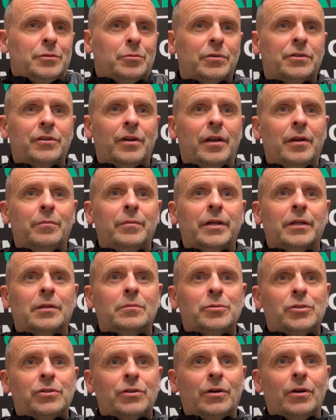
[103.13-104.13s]
We're trying to make
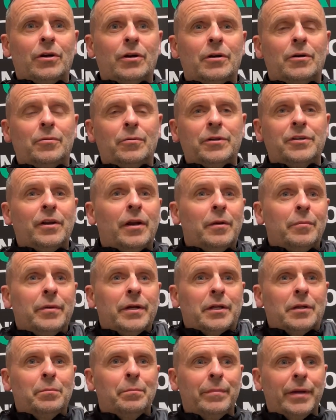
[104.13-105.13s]
them stronger, we're trying to
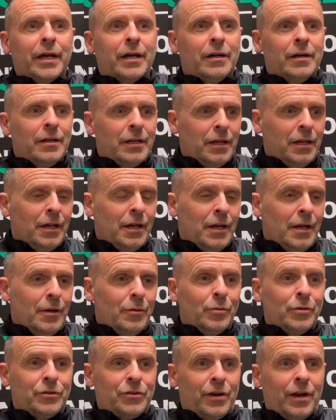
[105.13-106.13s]
make them bigger,
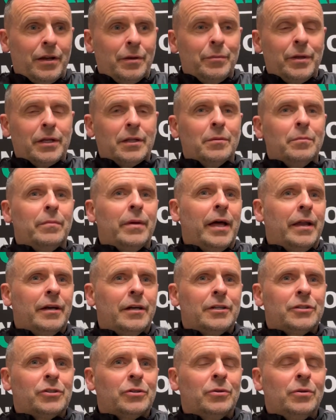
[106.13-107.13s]
we're trying to make them
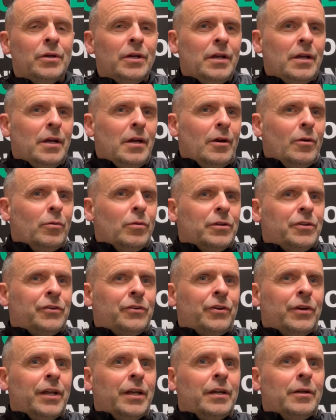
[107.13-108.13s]
better. So with
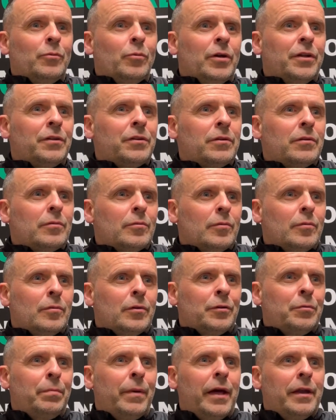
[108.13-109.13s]
training
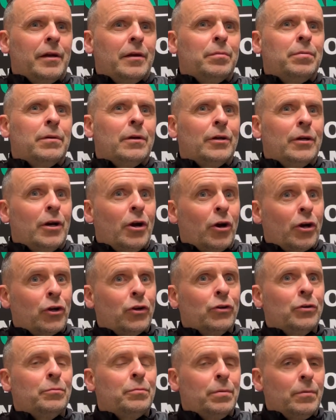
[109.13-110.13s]
with better players, or
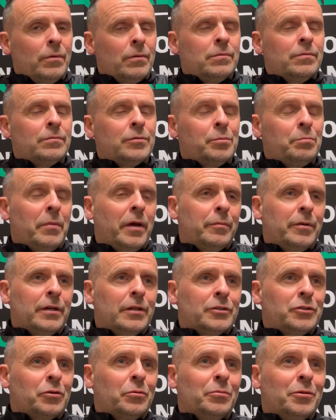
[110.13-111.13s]
good, maybe
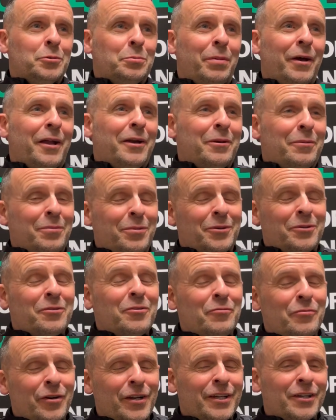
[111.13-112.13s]
not so much better, but
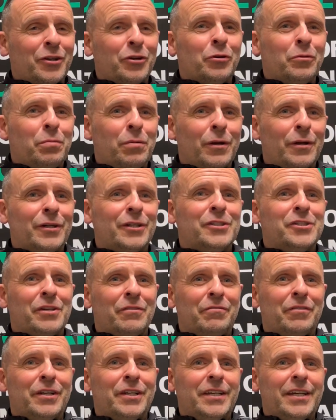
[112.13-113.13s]
real good players
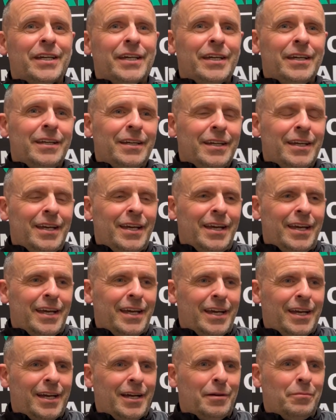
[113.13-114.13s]
every day,
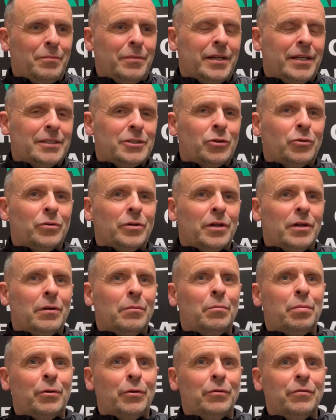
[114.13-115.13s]
it's going to
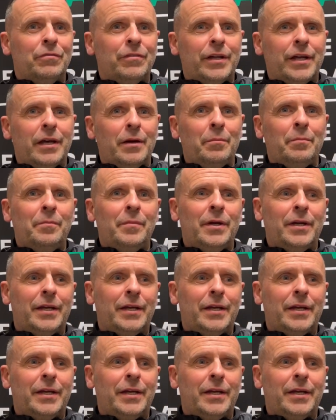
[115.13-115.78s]
improve them.